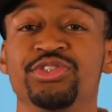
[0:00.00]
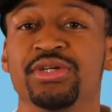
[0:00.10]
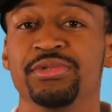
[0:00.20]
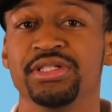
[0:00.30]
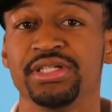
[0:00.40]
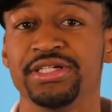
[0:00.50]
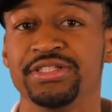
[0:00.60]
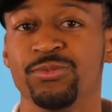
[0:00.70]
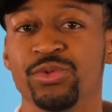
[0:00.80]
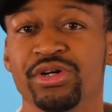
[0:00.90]
you some of the things
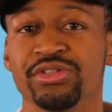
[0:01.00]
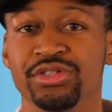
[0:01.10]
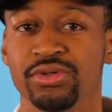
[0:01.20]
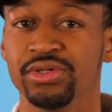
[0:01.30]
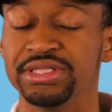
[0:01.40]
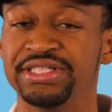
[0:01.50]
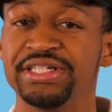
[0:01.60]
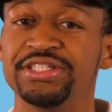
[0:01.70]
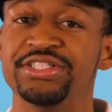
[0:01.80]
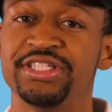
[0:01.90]
that we're doing to
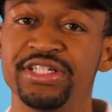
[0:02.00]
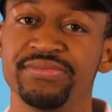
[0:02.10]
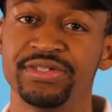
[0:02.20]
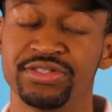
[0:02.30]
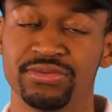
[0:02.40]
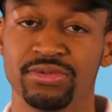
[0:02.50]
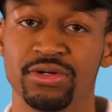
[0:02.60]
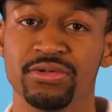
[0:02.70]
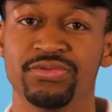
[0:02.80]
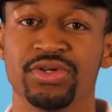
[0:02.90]
achieve this
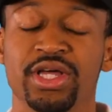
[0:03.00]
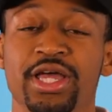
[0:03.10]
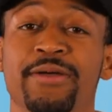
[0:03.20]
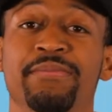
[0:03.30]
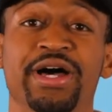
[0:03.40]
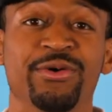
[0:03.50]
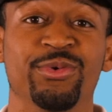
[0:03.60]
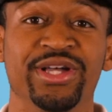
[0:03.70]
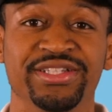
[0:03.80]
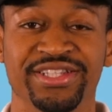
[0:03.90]
growth and by the
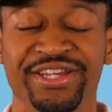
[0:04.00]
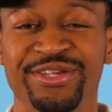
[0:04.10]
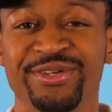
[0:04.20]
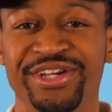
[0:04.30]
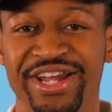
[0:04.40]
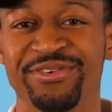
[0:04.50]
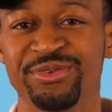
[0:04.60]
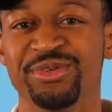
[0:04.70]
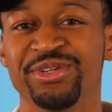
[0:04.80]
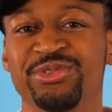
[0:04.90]
way, thank you to
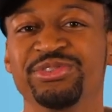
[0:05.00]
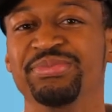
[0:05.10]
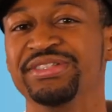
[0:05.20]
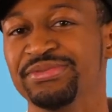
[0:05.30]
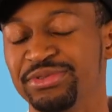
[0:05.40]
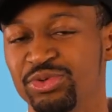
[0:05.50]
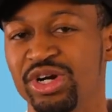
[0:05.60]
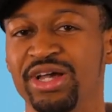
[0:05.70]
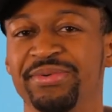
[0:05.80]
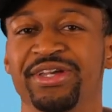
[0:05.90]
everyone who's been
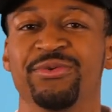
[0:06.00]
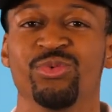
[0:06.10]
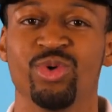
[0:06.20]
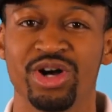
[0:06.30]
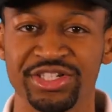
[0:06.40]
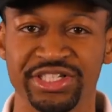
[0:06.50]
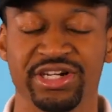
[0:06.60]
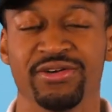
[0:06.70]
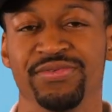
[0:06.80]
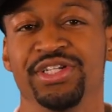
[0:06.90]
subscribing and
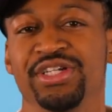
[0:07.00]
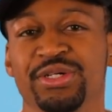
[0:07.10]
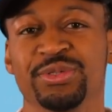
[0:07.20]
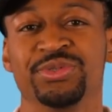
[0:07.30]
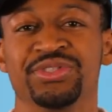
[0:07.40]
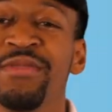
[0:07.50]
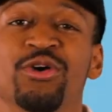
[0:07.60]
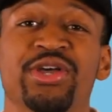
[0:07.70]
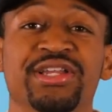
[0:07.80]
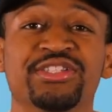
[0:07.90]
watching our videos.
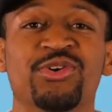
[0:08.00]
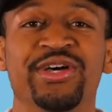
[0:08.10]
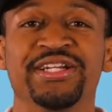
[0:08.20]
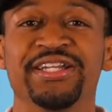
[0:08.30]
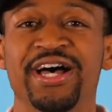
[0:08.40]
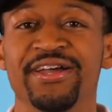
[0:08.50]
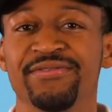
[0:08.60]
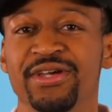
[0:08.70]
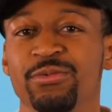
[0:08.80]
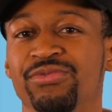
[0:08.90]
Okay, let's go ahead and
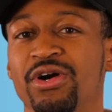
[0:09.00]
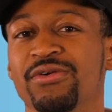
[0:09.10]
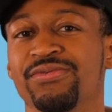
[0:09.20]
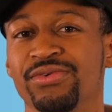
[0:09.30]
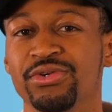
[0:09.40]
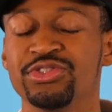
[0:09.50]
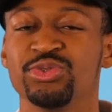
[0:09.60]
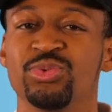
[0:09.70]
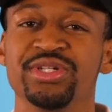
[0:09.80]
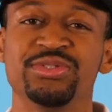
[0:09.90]
dive in with our first
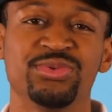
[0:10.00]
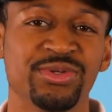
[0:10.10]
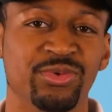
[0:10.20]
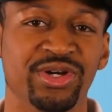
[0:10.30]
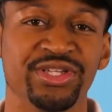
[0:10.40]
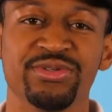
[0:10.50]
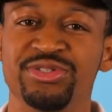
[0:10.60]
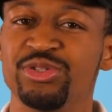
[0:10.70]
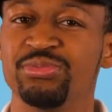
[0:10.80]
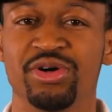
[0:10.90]
2021
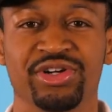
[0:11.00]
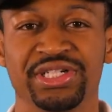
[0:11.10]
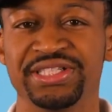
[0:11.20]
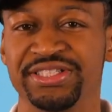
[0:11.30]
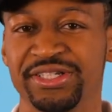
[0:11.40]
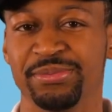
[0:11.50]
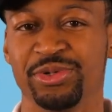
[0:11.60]
YouTube marketing tip,